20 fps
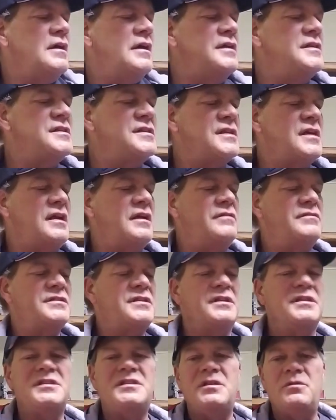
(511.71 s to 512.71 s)
I thought I was
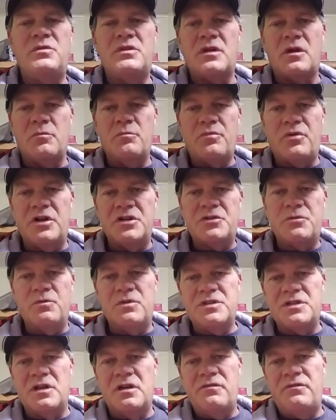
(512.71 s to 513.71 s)
going to see what the compression
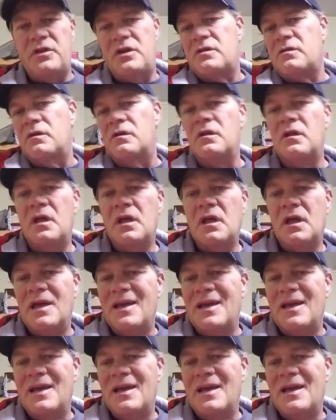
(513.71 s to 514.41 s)
was on a vehicle